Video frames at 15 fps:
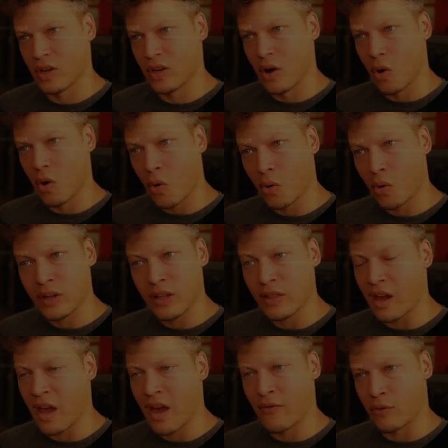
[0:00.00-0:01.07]
Only the
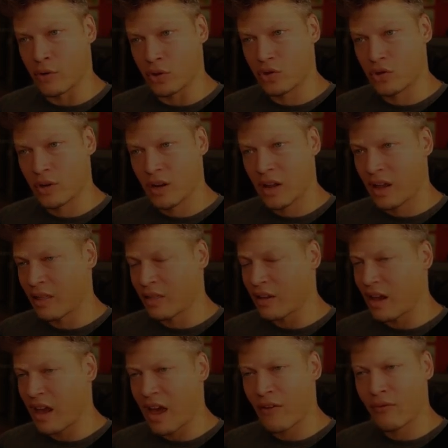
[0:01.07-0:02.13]
average, and the
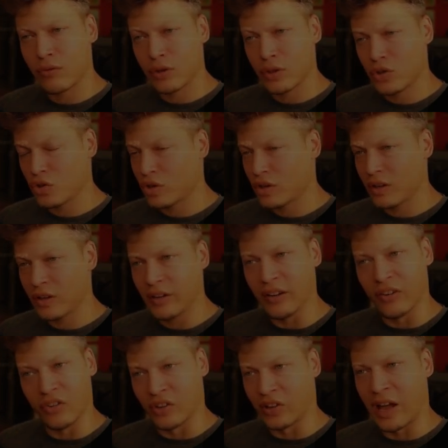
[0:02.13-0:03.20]
average
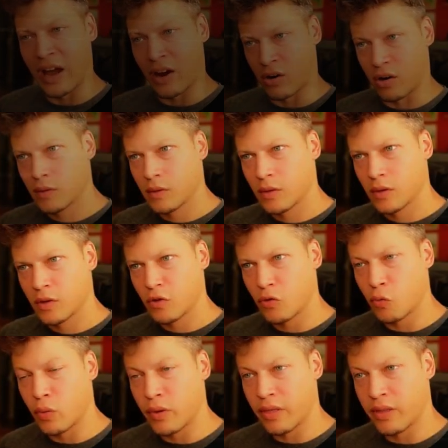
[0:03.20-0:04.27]
is a liar.
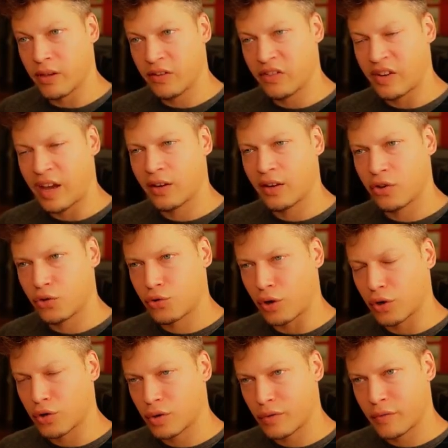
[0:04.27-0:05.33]
With this added
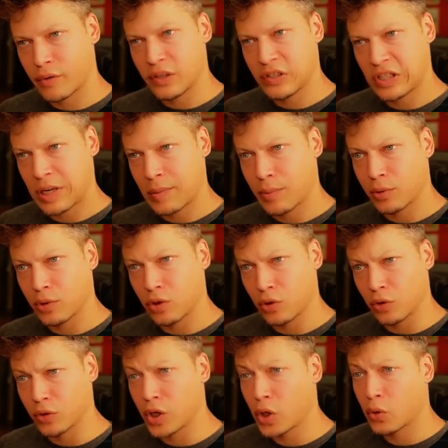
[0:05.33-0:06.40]
structure, for example,
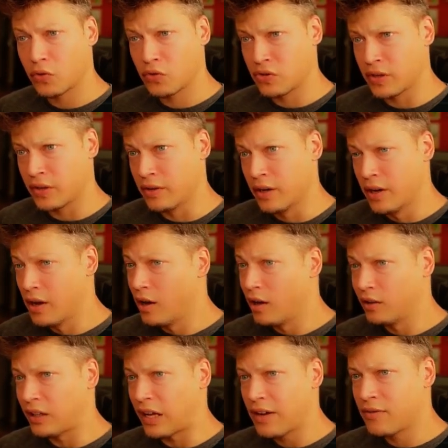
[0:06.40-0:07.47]
you'll notice that
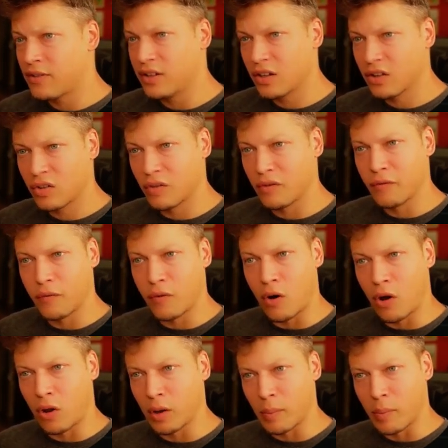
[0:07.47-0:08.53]
life doesn't
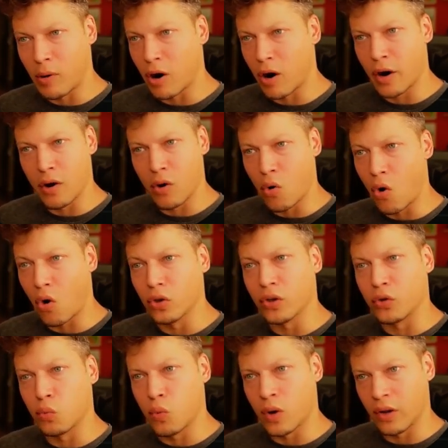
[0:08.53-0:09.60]
fall apart all at
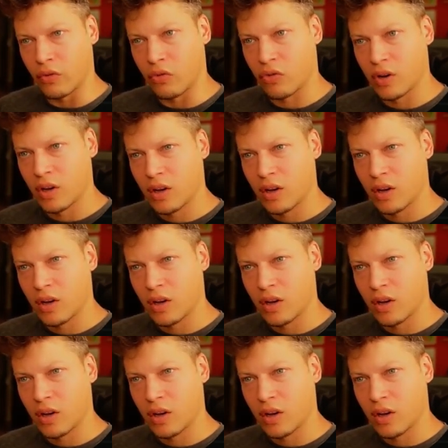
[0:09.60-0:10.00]
once.